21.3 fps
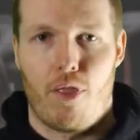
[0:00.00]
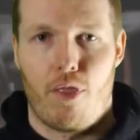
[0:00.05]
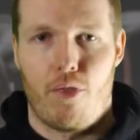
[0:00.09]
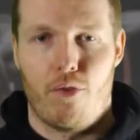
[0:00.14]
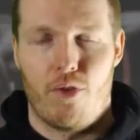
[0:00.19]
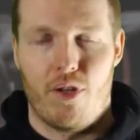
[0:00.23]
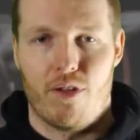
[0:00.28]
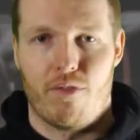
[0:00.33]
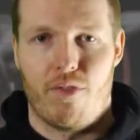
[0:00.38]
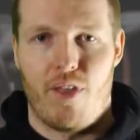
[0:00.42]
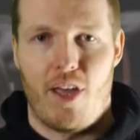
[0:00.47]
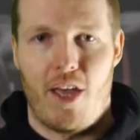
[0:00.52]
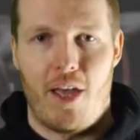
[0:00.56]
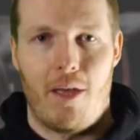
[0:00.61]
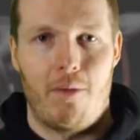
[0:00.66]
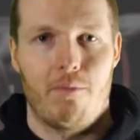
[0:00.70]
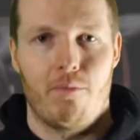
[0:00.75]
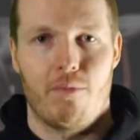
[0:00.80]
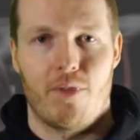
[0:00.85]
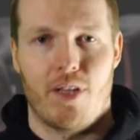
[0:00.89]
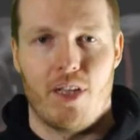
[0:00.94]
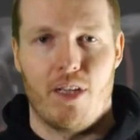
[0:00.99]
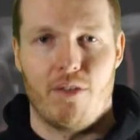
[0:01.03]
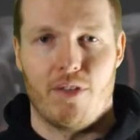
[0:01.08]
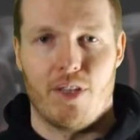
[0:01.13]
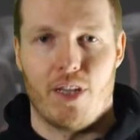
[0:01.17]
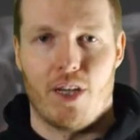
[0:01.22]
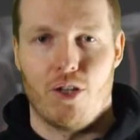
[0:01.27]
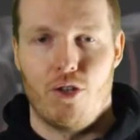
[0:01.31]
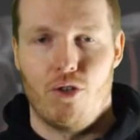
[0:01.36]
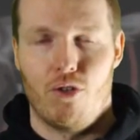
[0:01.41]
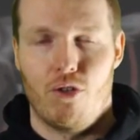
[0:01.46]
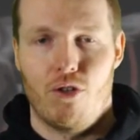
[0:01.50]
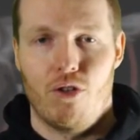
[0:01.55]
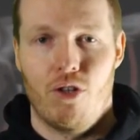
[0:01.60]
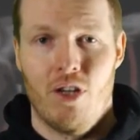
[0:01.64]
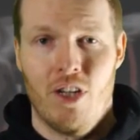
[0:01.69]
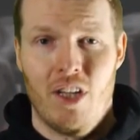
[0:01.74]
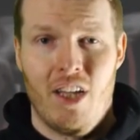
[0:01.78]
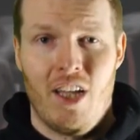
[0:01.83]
three of them giving it a go,